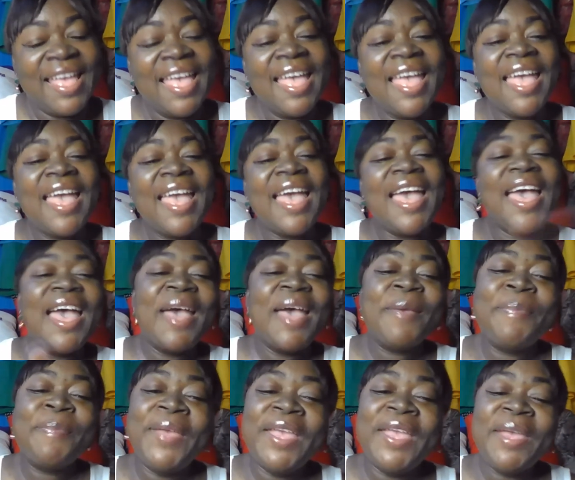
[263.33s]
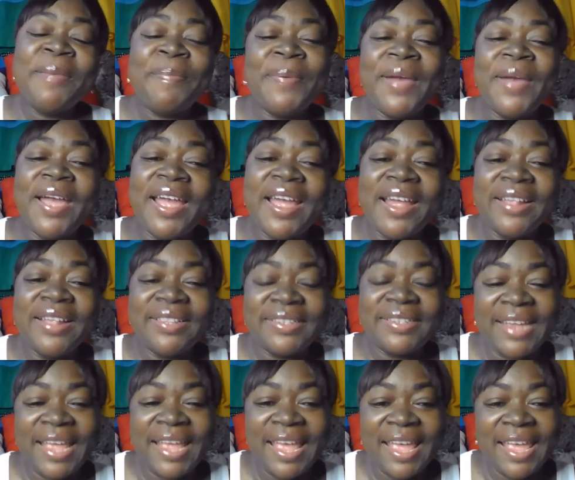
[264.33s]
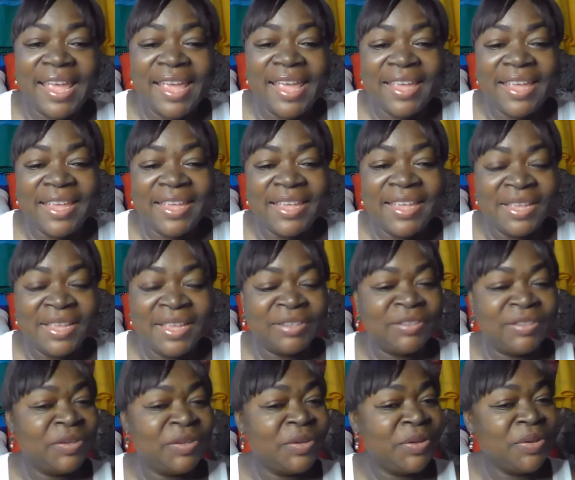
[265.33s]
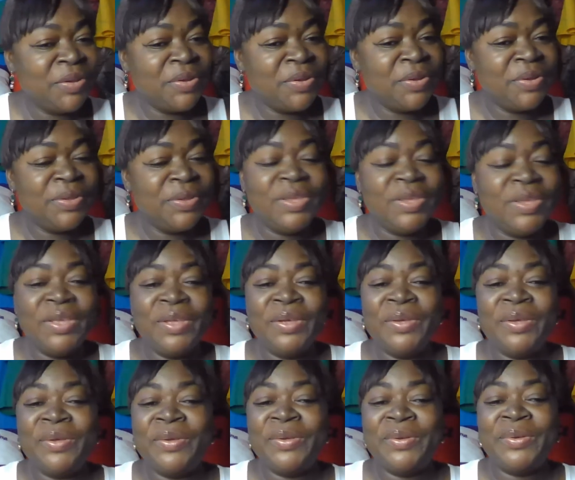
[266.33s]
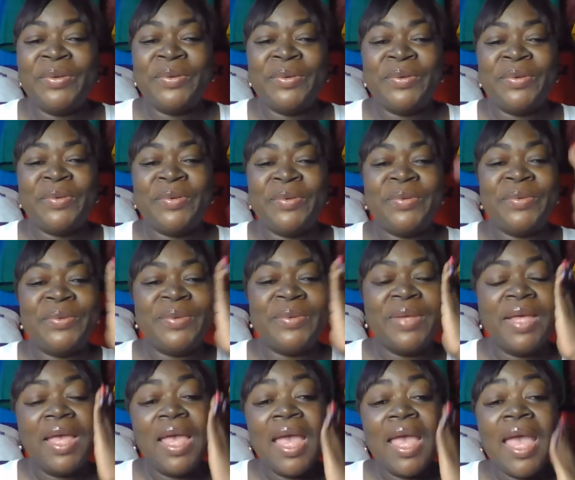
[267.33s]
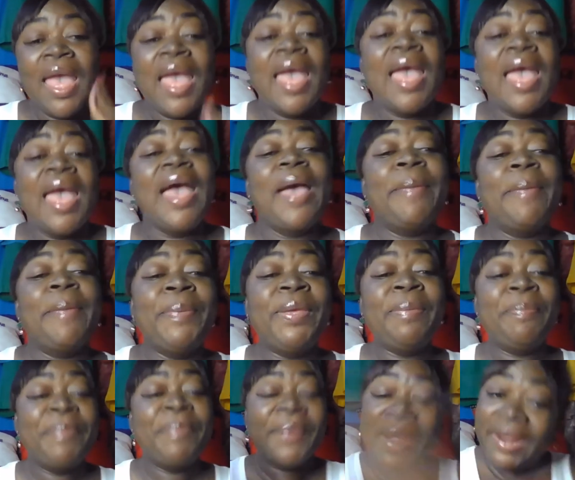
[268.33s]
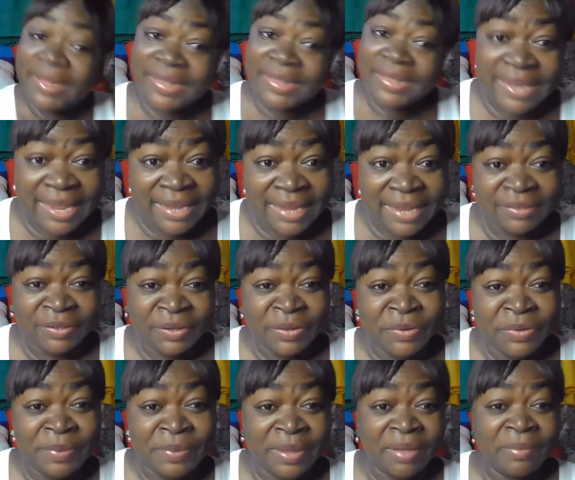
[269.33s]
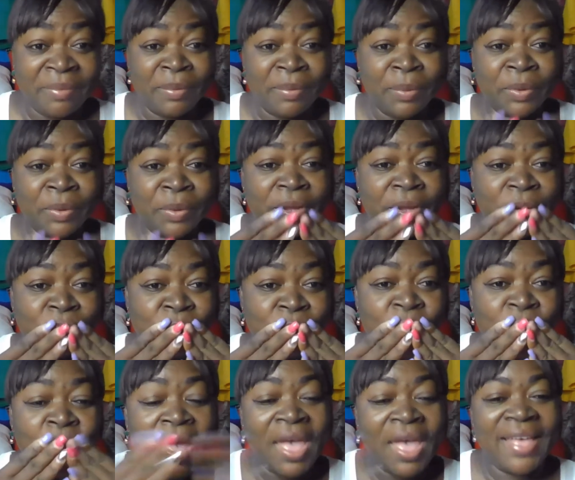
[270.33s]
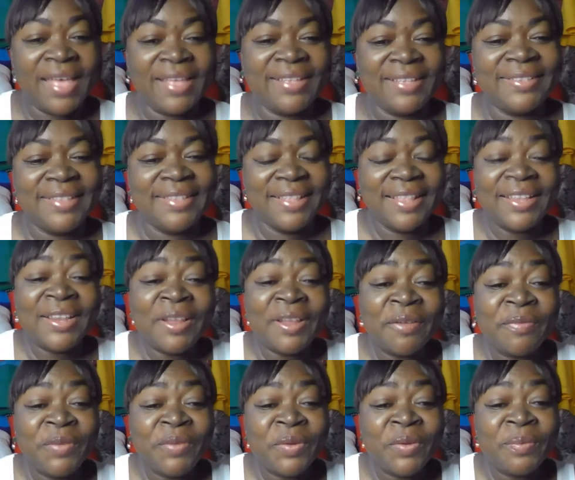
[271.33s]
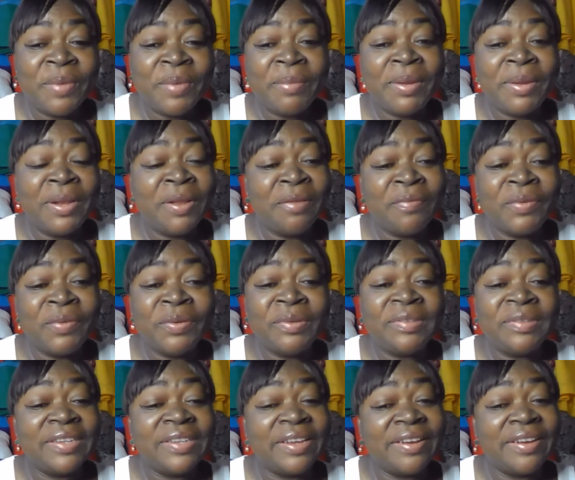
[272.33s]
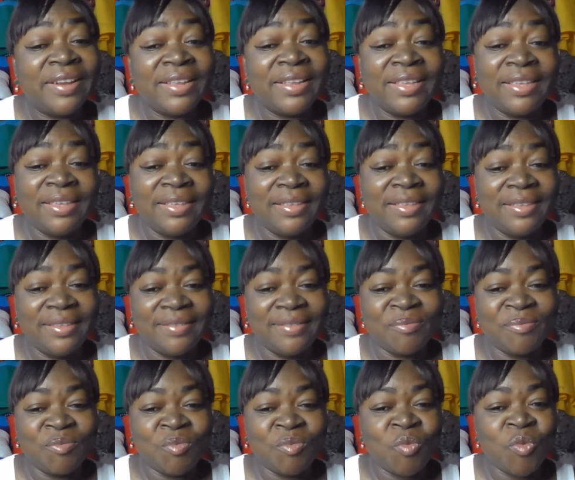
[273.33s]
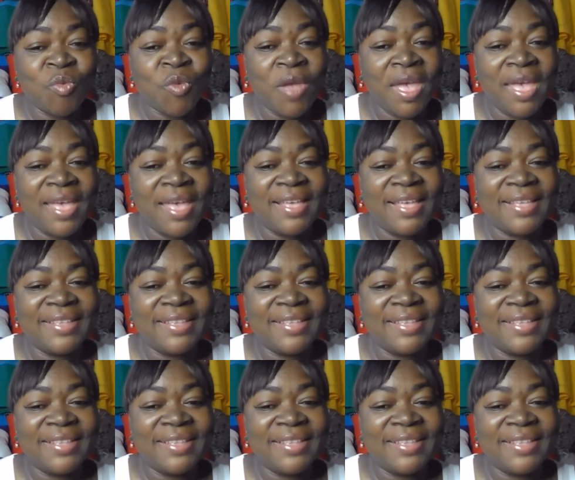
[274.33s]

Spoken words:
Happy birthday to you. Happy birthday to you, baby boy. Mwah. Love you, mommy. Love you dearly. Mwah.